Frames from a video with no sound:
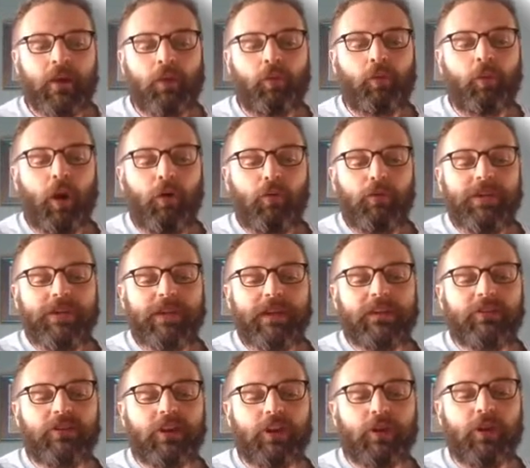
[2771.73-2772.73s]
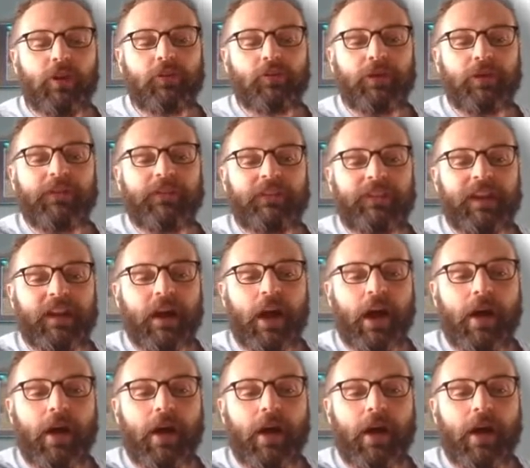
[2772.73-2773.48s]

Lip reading: What we then do is we set